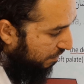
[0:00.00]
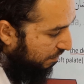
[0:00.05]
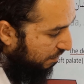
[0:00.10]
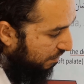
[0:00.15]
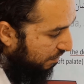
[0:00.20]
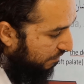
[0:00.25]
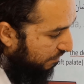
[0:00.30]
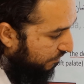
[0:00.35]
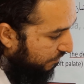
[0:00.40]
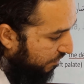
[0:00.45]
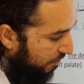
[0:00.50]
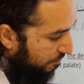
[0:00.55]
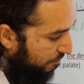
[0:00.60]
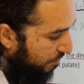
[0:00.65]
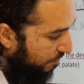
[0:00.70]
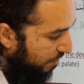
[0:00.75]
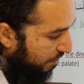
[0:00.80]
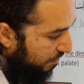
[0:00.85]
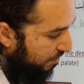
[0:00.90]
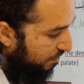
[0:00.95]
a half this
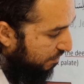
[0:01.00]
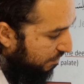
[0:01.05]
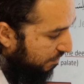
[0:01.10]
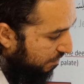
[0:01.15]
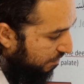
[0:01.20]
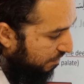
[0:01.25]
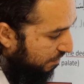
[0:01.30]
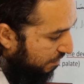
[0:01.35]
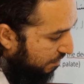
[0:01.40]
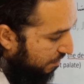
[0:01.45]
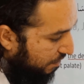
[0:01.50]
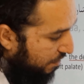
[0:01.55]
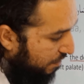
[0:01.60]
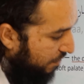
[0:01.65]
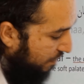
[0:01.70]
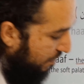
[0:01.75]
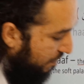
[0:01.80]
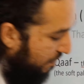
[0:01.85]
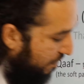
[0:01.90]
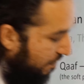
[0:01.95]
part
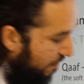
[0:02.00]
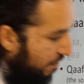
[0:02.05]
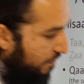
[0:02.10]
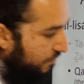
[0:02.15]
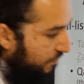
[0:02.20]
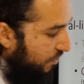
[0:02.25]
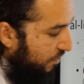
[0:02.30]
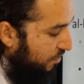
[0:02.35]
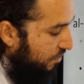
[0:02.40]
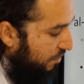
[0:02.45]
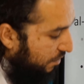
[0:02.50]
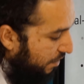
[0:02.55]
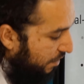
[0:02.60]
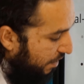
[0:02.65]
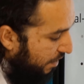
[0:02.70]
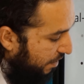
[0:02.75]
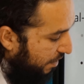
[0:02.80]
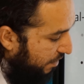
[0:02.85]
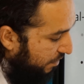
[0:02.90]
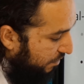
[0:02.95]
of the tongue,
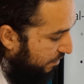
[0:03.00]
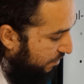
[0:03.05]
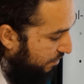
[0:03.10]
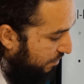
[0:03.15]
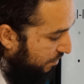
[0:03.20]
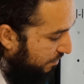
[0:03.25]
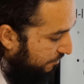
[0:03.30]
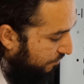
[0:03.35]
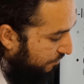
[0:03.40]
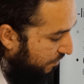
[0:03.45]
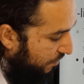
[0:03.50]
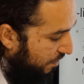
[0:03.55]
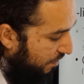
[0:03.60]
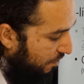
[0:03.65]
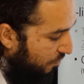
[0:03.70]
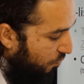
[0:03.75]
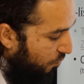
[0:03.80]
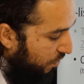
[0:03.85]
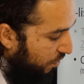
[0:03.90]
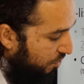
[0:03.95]
and
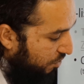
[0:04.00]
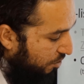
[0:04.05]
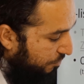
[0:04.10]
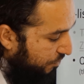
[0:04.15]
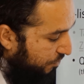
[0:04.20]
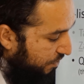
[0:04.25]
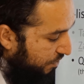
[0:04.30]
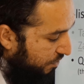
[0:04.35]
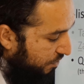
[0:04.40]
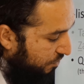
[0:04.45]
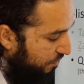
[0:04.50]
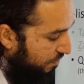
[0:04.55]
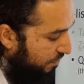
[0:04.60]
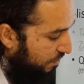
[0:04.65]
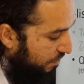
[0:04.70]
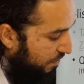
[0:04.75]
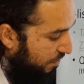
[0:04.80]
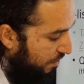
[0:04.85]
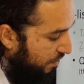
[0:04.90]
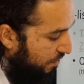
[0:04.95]
what opposite
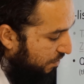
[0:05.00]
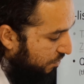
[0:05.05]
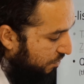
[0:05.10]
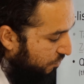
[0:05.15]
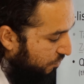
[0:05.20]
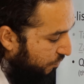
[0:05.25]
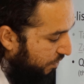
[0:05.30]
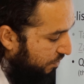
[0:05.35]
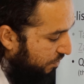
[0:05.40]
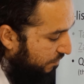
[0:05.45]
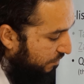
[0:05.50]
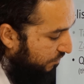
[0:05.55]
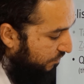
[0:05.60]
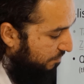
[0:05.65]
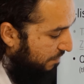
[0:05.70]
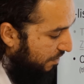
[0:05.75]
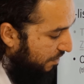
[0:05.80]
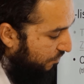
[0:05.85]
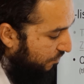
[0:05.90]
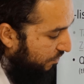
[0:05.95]
to it of the
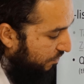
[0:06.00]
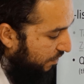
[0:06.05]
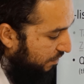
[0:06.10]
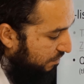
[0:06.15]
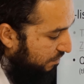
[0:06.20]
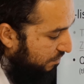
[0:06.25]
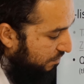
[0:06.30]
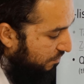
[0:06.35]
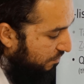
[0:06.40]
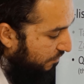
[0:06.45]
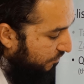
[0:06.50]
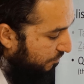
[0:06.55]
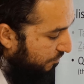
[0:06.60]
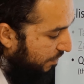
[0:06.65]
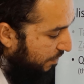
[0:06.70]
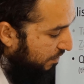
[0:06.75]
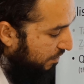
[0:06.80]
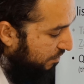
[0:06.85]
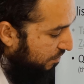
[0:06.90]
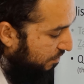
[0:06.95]
mouth, that's soft
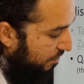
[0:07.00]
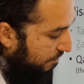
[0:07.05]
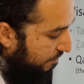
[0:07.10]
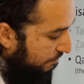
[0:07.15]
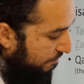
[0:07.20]
palate.